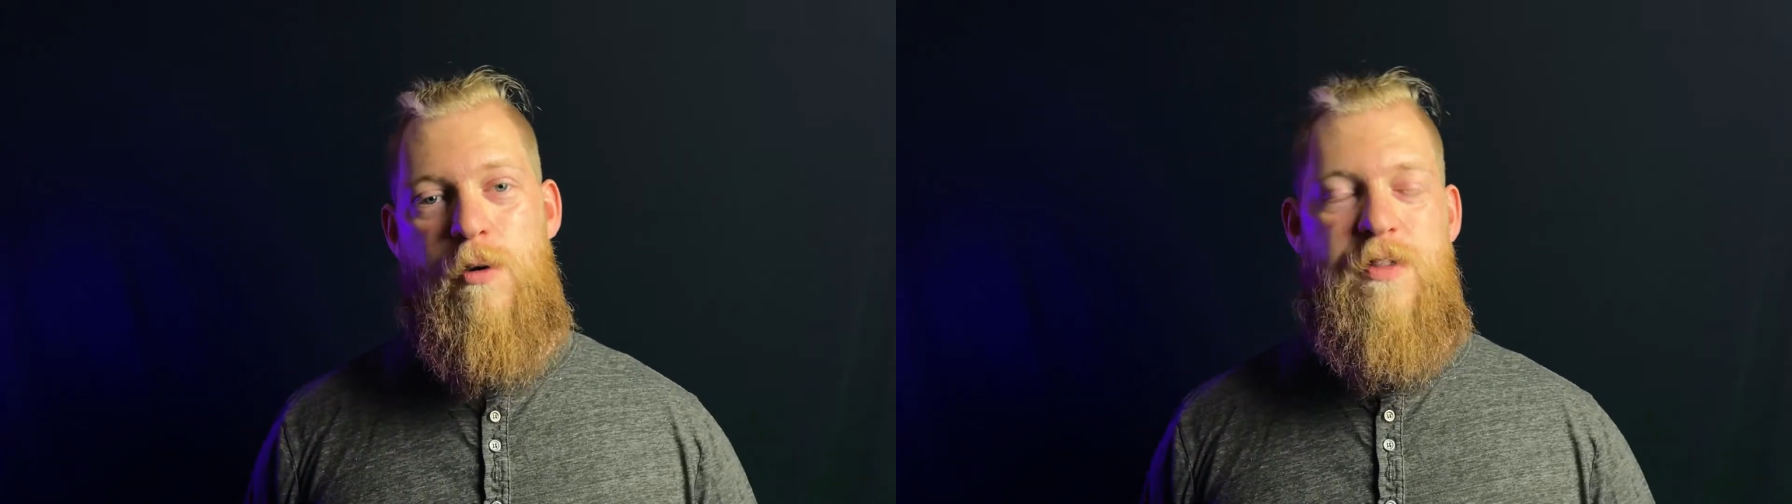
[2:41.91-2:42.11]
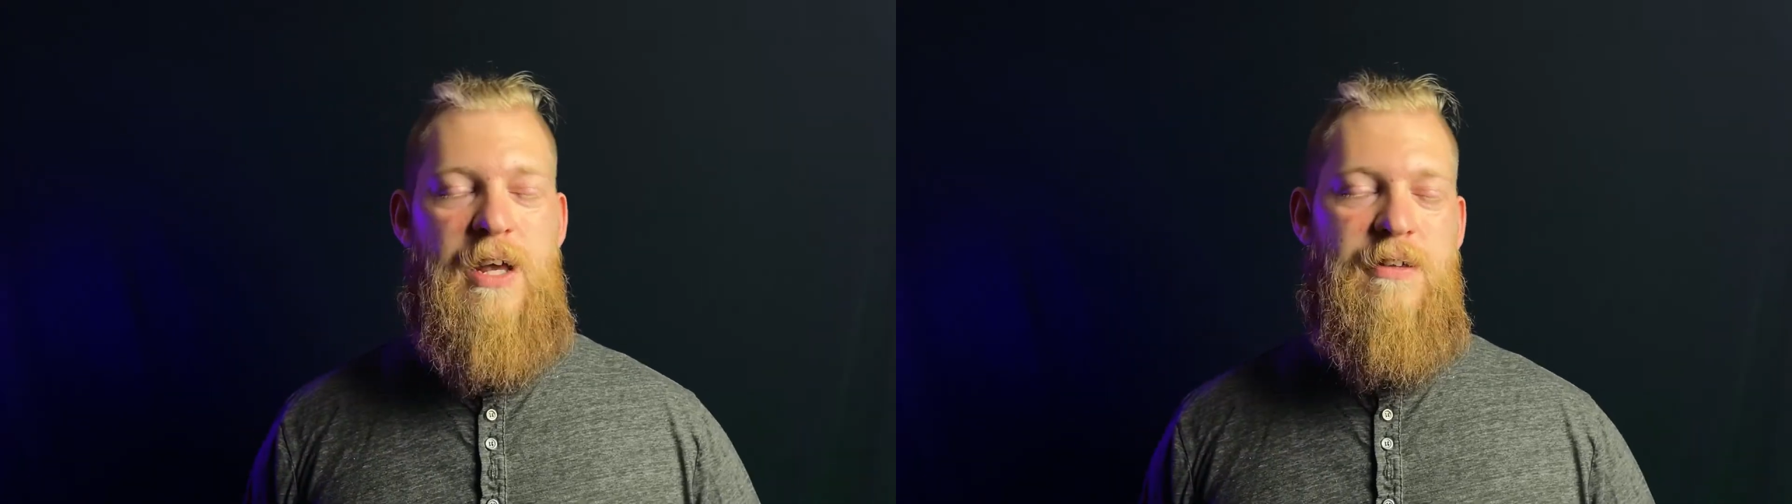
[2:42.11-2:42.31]

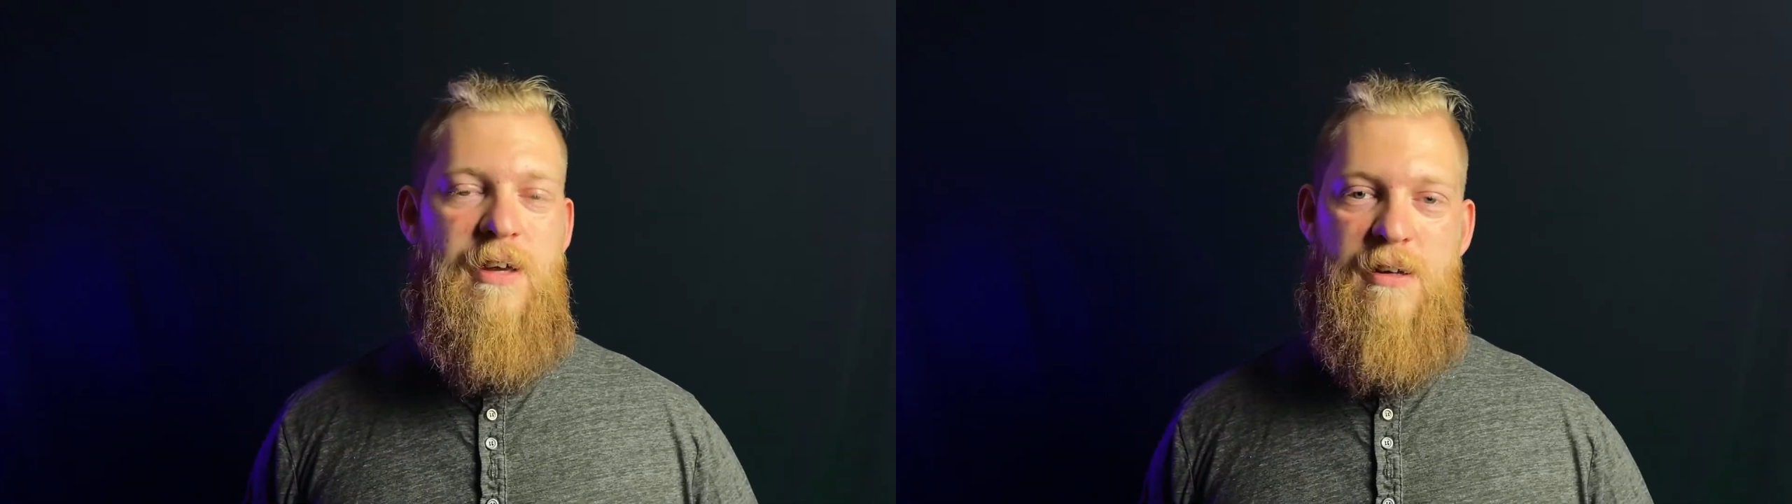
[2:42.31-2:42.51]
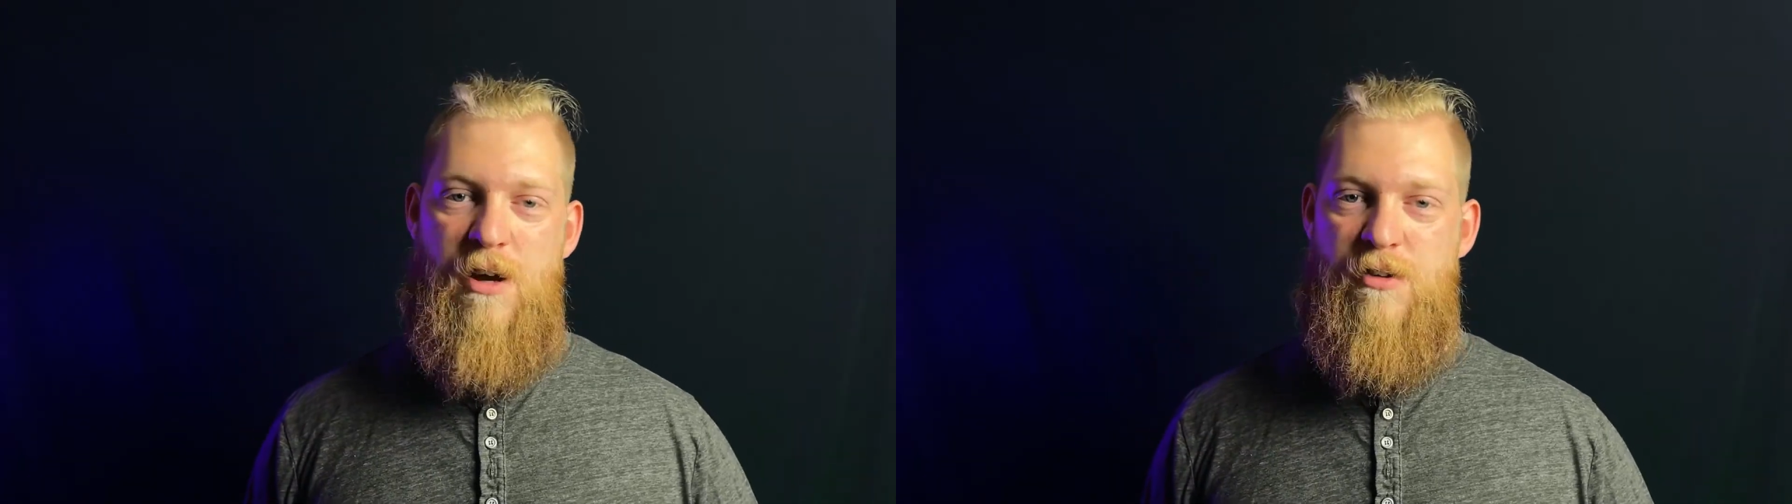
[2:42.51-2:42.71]
things
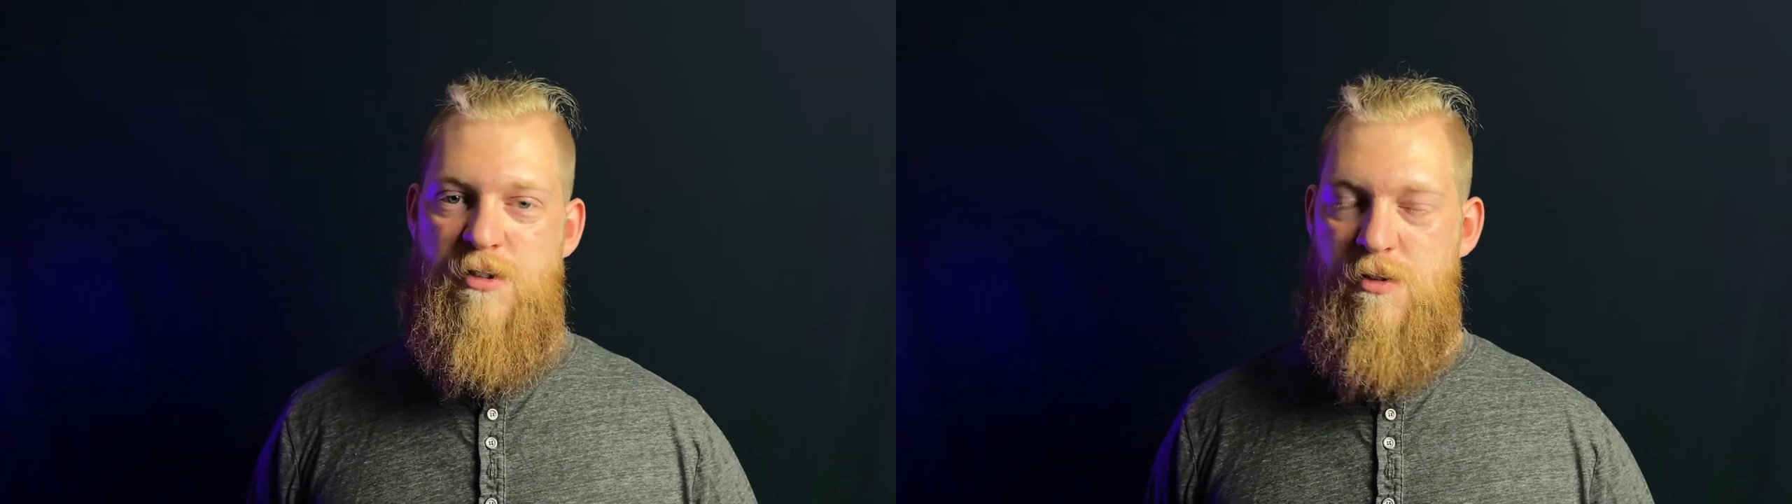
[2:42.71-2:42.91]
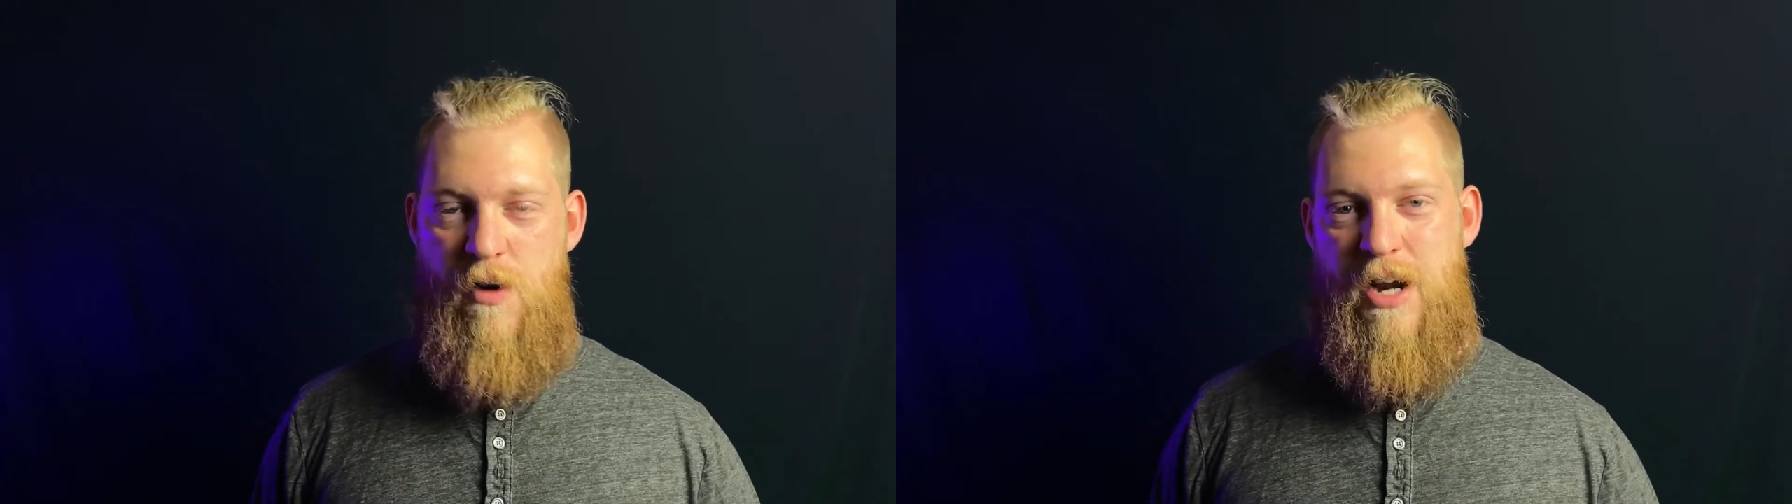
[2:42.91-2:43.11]
like
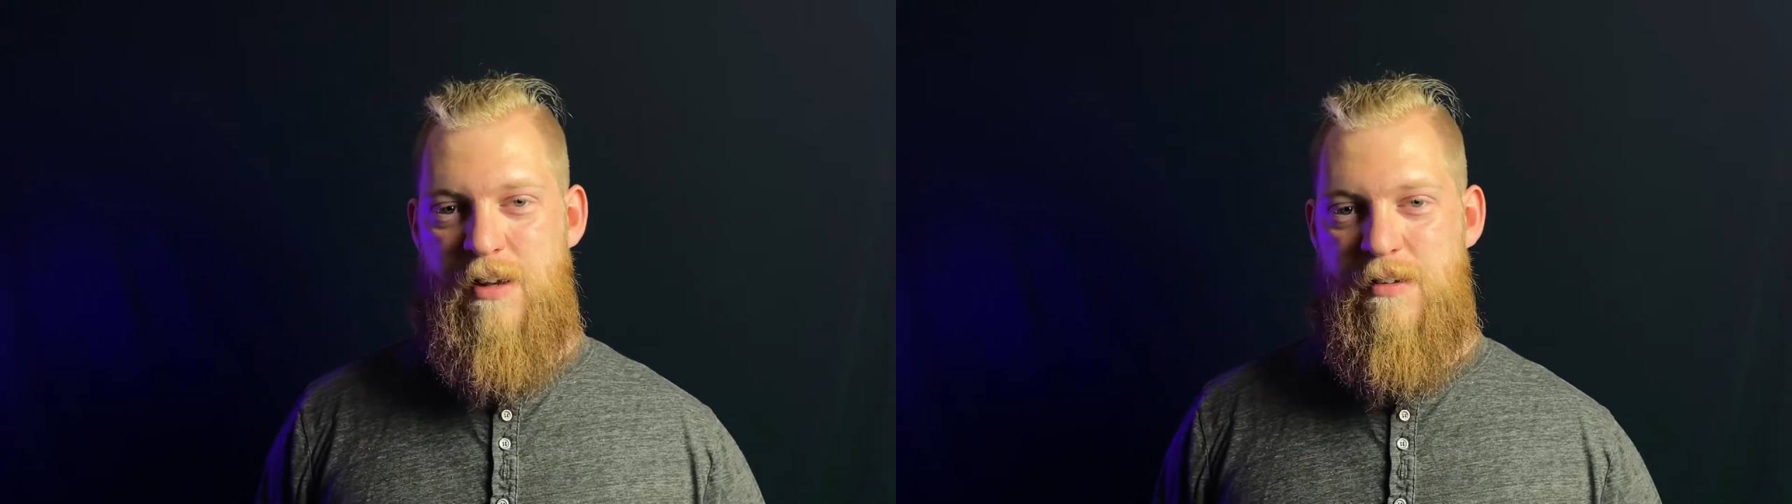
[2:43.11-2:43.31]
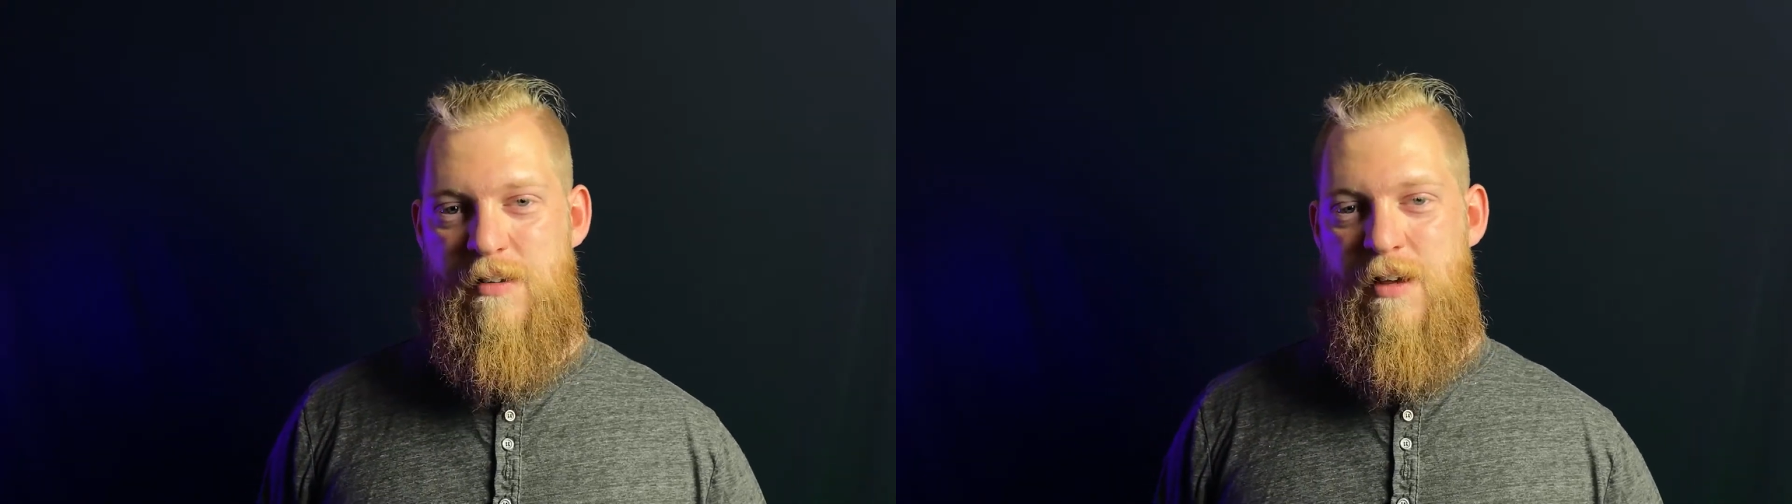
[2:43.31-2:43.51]
Dungeons & Dragons.